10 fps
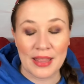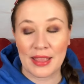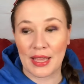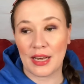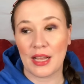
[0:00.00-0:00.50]

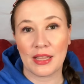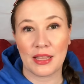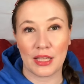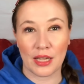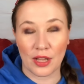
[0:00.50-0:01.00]
Then
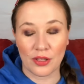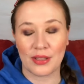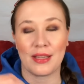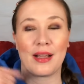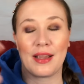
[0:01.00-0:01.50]
the other
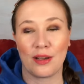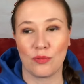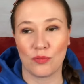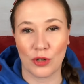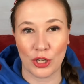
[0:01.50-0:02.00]
thing I
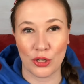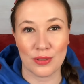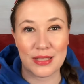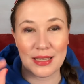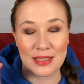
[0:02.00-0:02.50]
want to
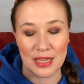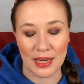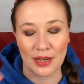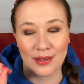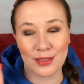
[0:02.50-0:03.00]
use is not
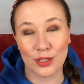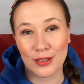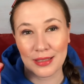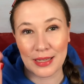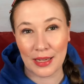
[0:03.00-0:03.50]
here. It's
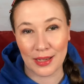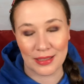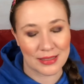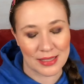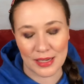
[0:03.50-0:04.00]
currently
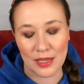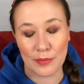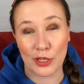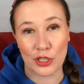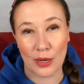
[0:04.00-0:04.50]
sitting in
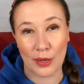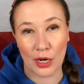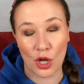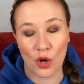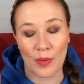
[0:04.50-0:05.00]
my shower at
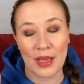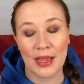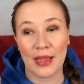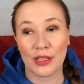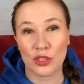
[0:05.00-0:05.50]
home.
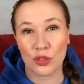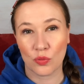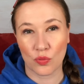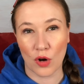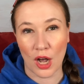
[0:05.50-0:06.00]
It's
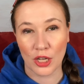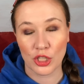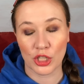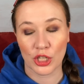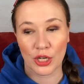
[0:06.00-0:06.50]
raw
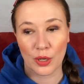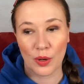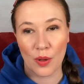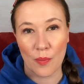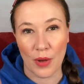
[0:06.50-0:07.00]

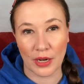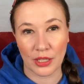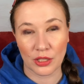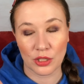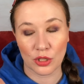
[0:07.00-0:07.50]
sugar
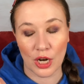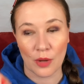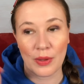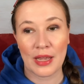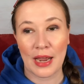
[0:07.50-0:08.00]
body
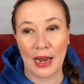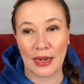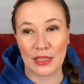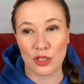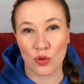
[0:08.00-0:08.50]
scrub and
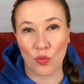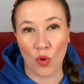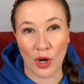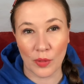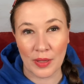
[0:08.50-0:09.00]
it's
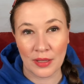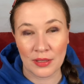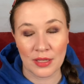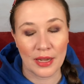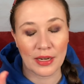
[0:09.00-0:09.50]

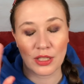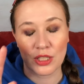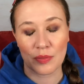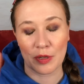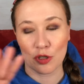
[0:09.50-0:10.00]
watermelon and it
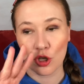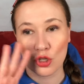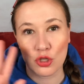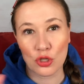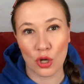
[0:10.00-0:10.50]
smells
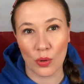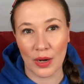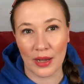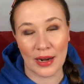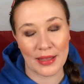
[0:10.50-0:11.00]
so
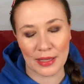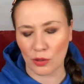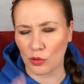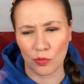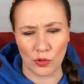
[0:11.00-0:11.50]
good. I think
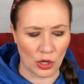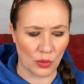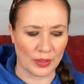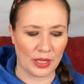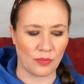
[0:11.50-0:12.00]
it'll go
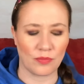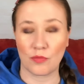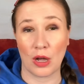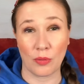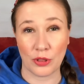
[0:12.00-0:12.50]
really
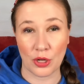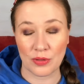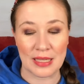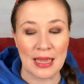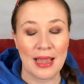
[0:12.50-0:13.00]
well with
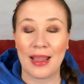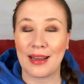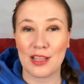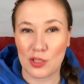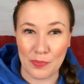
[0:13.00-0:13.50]
those.
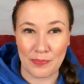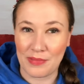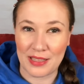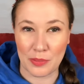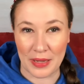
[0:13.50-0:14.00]
And it's
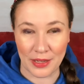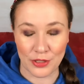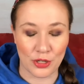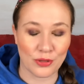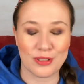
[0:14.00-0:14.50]
it's pink
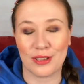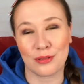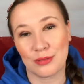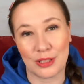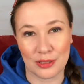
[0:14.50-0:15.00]
too, so
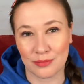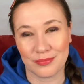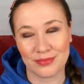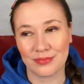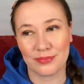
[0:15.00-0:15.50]
you know,
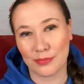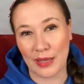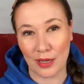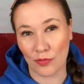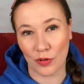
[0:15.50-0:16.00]

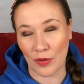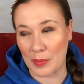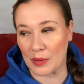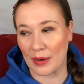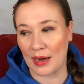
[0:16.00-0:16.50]
pink for
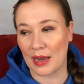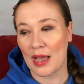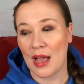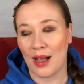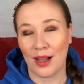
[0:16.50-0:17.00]
February,
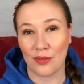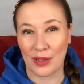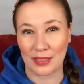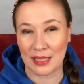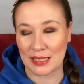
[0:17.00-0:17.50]
uh,
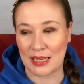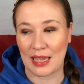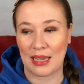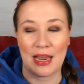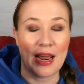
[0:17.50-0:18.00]
Valentine's
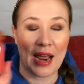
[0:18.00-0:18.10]
Day.